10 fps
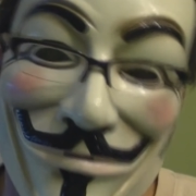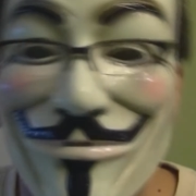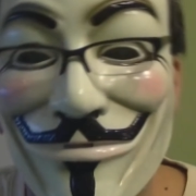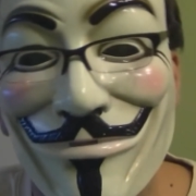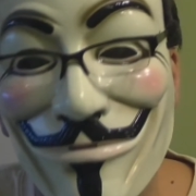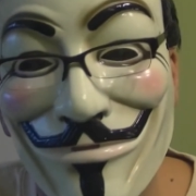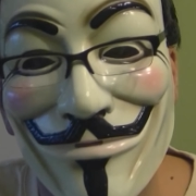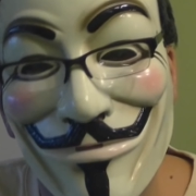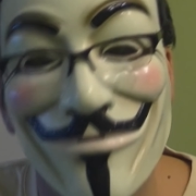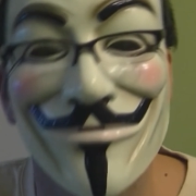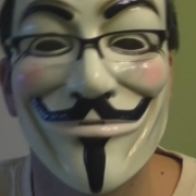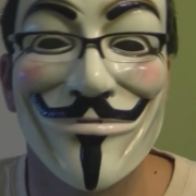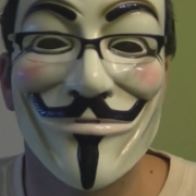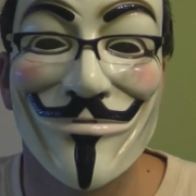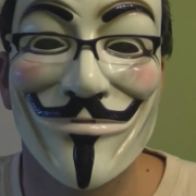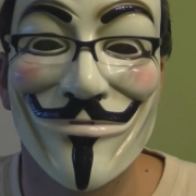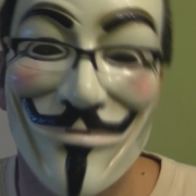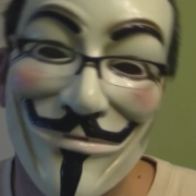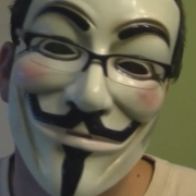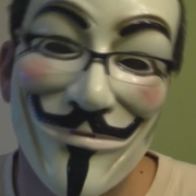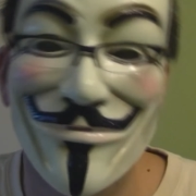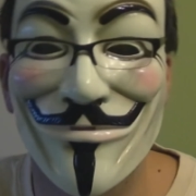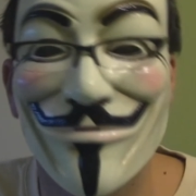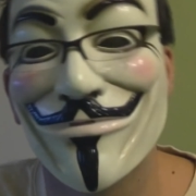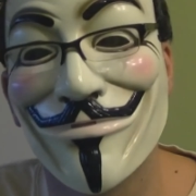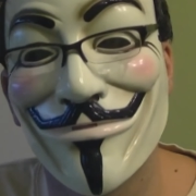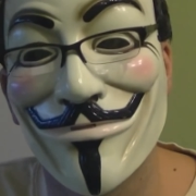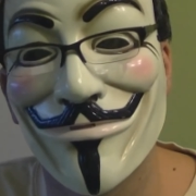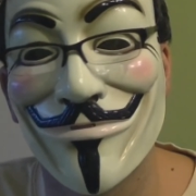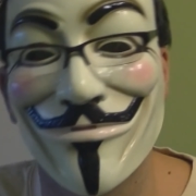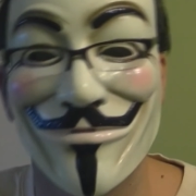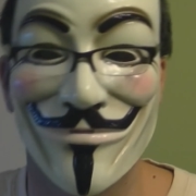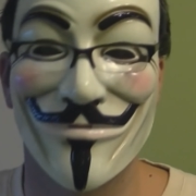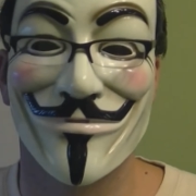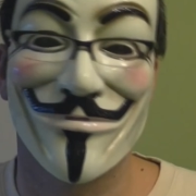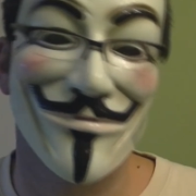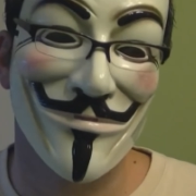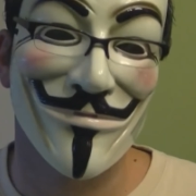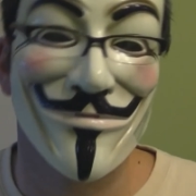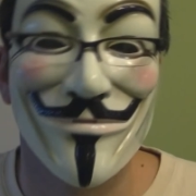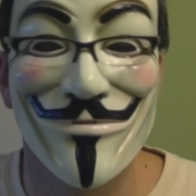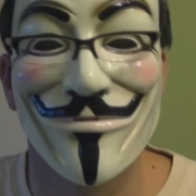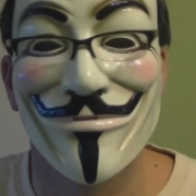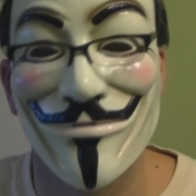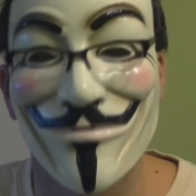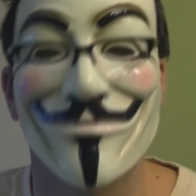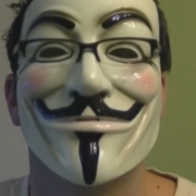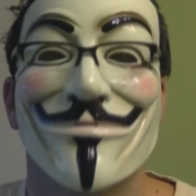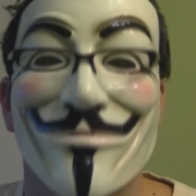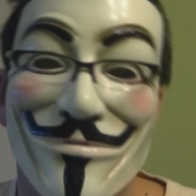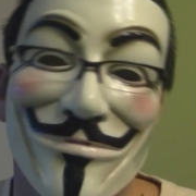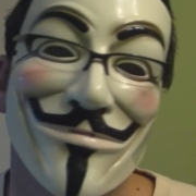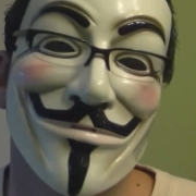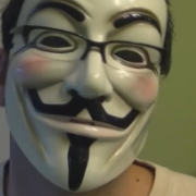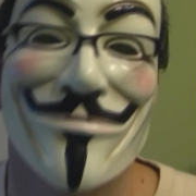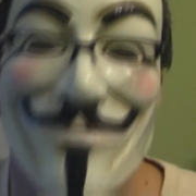It's up to you and me. If we don't want this, we need to start doing something about it.